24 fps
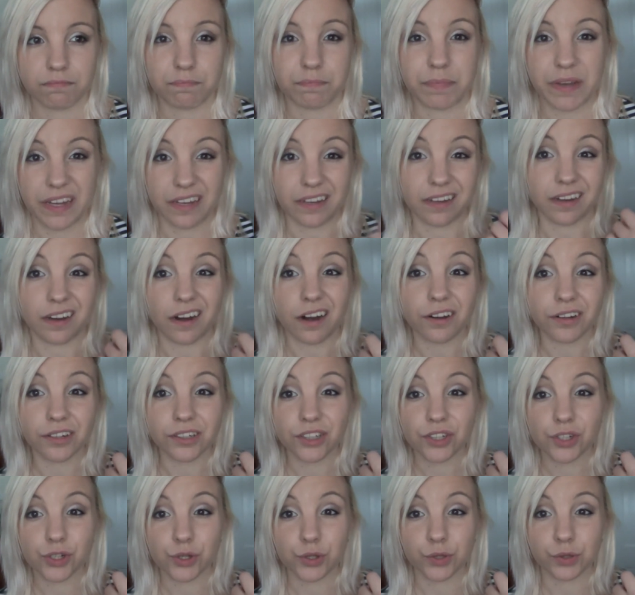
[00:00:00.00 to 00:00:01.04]
being
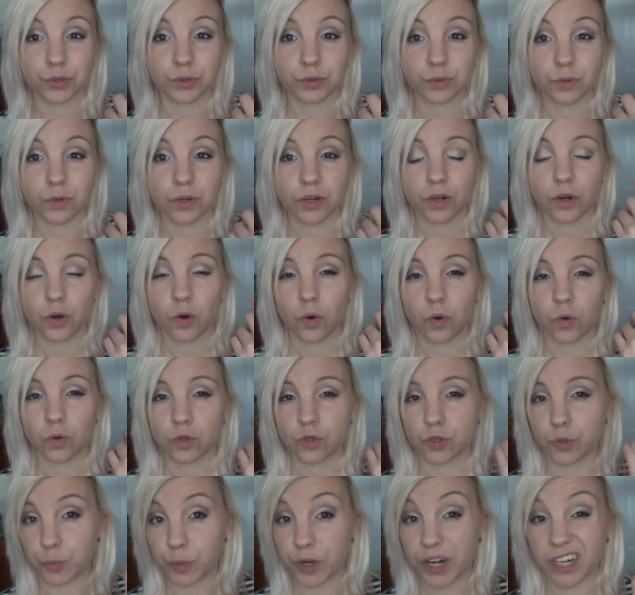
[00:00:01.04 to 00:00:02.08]
encouraged to,
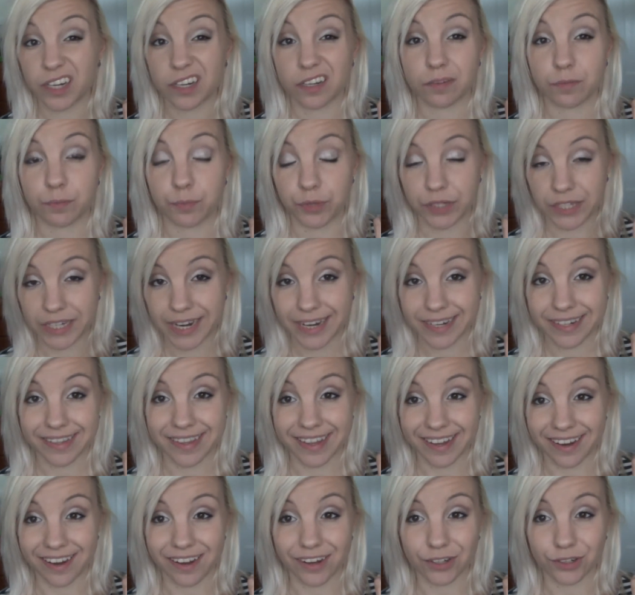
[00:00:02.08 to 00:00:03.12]
to protect
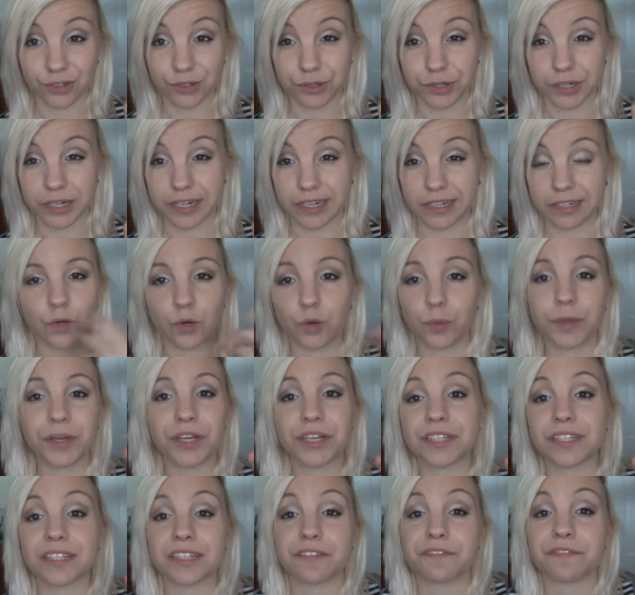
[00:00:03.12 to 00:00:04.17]
their country, or
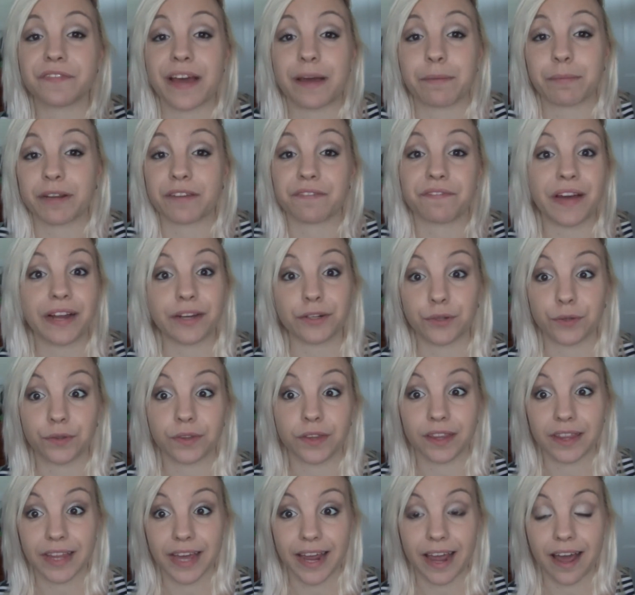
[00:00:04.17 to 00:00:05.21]
because it's a family value
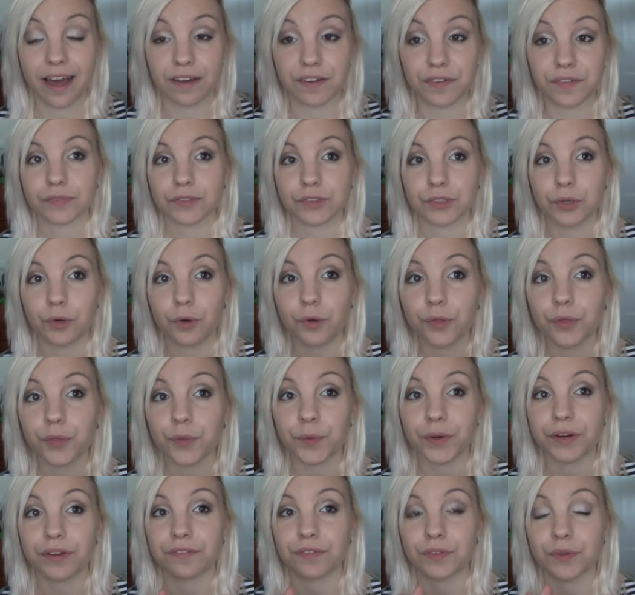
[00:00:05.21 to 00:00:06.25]
that they have? All
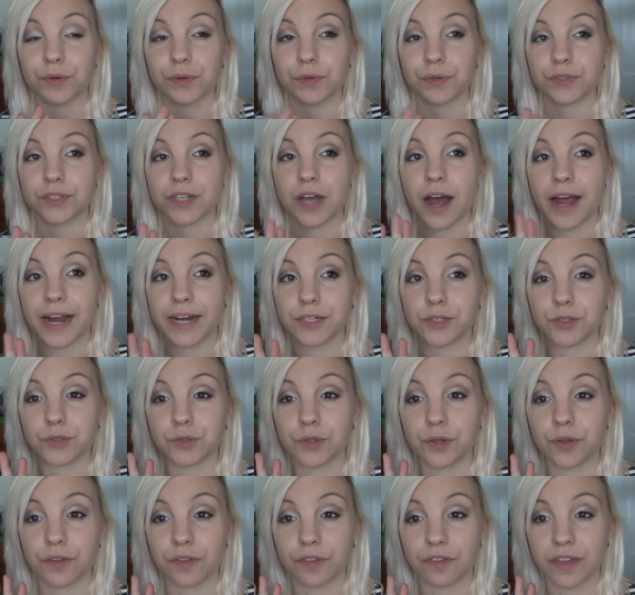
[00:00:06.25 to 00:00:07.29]
three of those I do
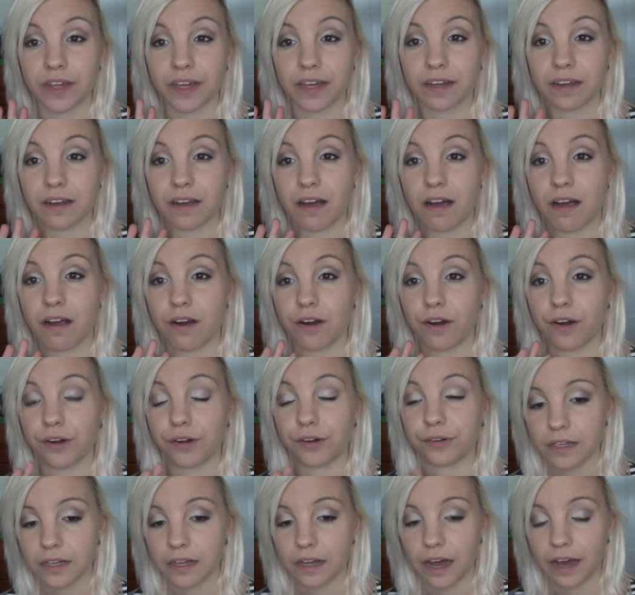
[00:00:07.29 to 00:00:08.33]
not think
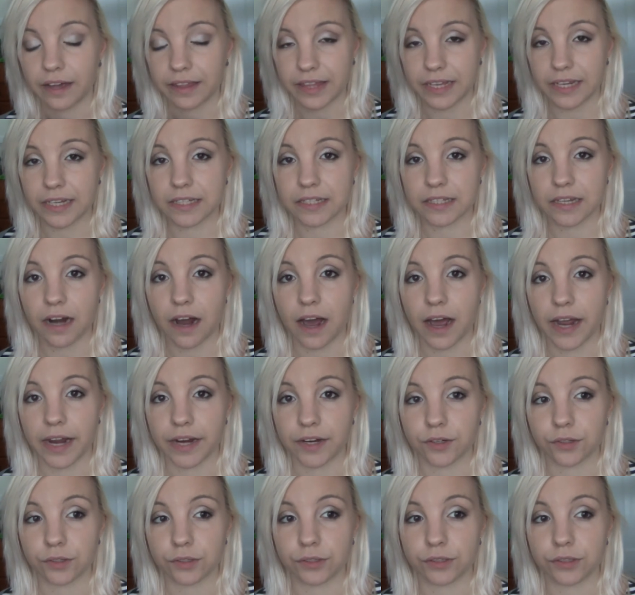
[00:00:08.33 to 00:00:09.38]
are, are things that I
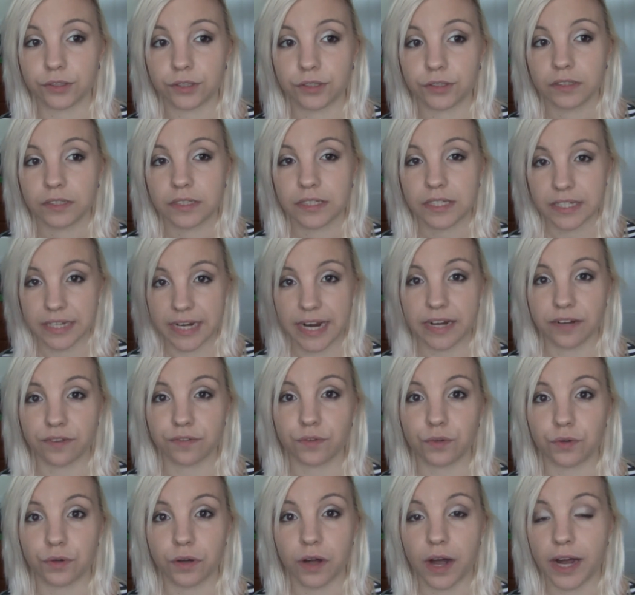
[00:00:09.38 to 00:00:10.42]
could stand
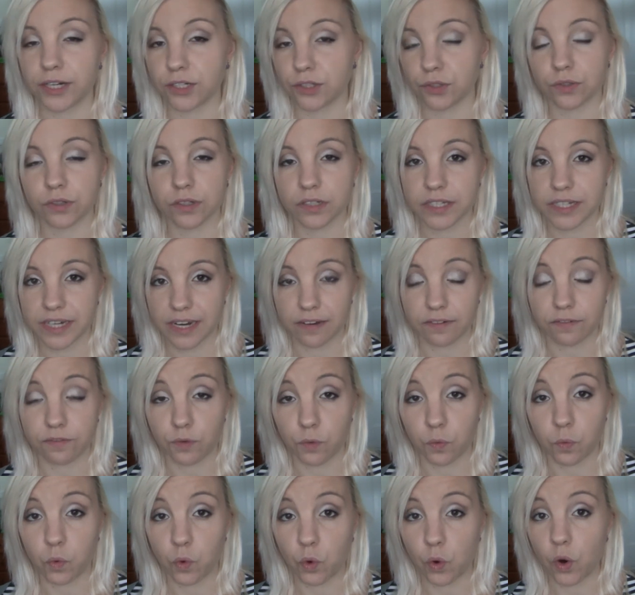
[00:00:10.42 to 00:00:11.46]
for. I do not stand
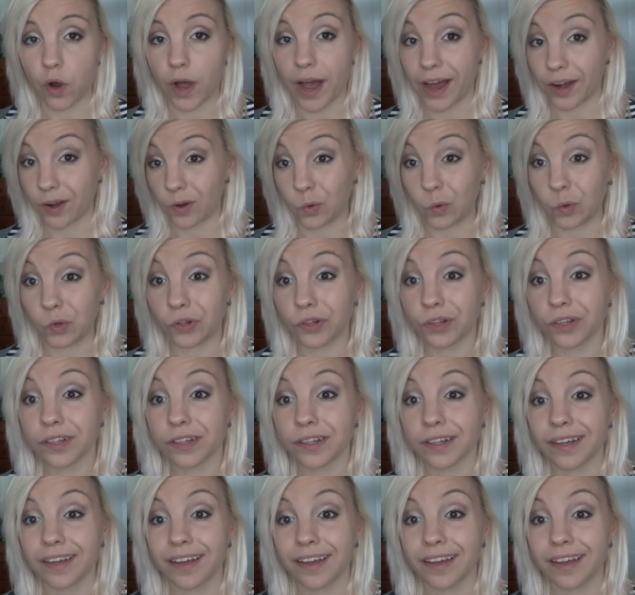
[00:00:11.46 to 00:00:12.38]
for war at all,